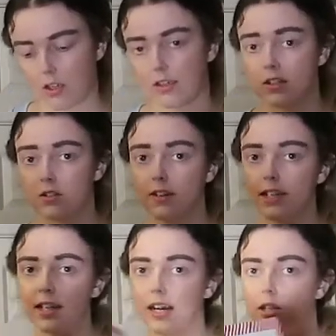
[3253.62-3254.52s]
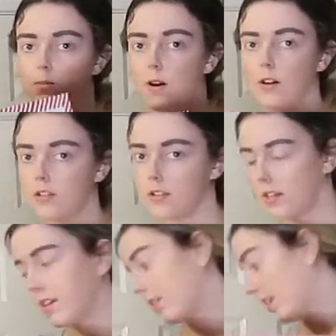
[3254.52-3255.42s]
it's a really nice box
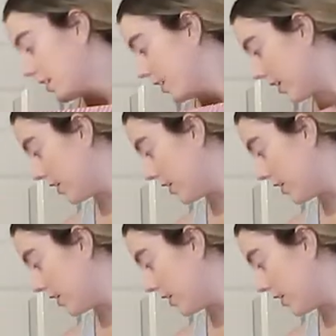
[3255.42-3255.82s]
and I like